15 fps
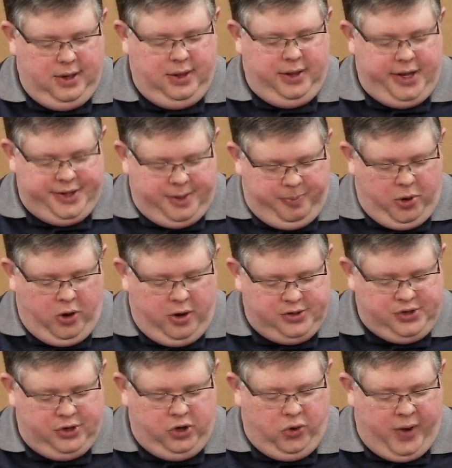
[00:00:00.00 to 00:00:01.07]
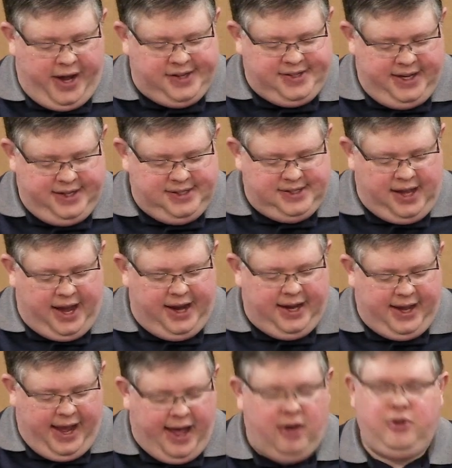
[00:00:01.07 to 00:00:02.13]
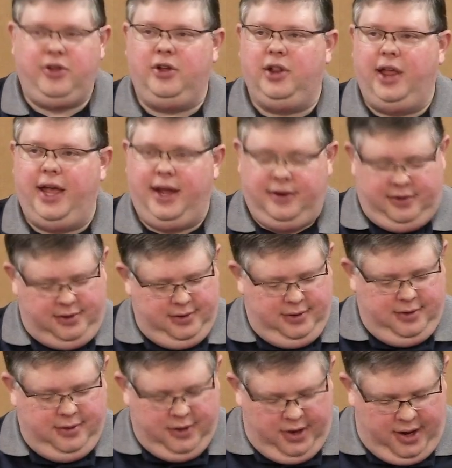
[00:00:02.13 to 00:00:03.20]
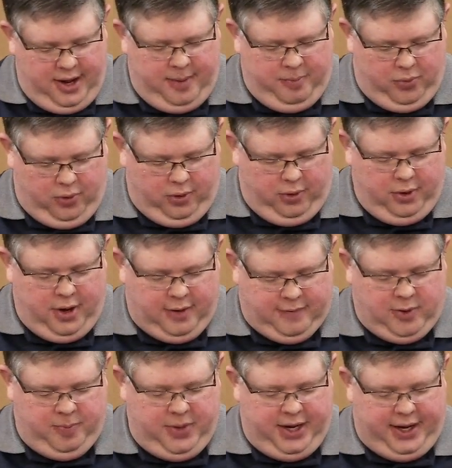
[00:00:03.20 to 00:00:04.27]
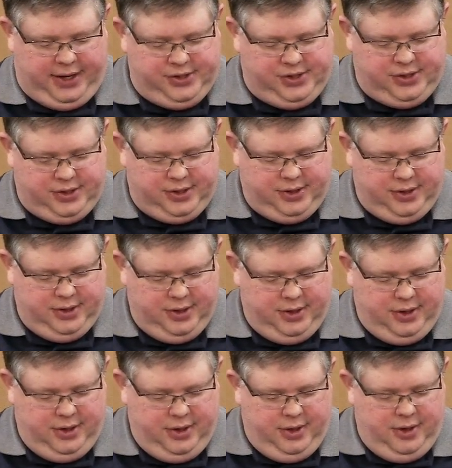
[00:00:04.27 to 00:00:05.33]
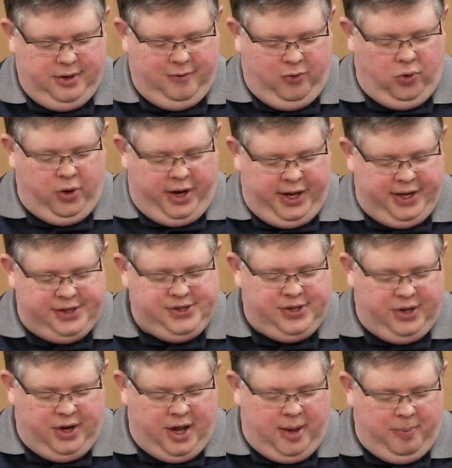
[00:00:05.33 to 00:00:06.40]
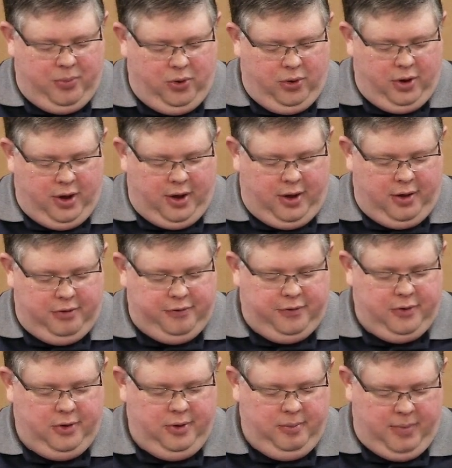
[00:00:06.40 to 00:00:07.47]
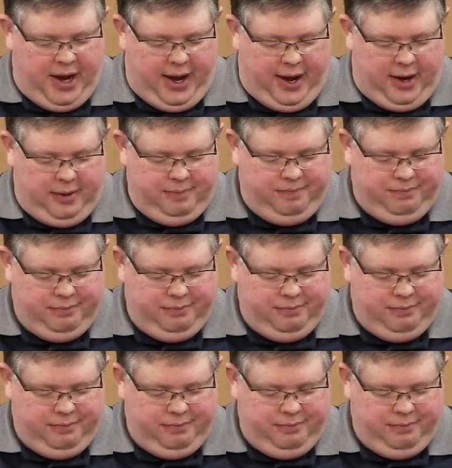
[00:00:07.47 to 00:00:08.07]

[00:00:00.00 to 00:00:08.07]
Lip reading: Let the person who has insight calculate the number of the beast, for it is the number of man.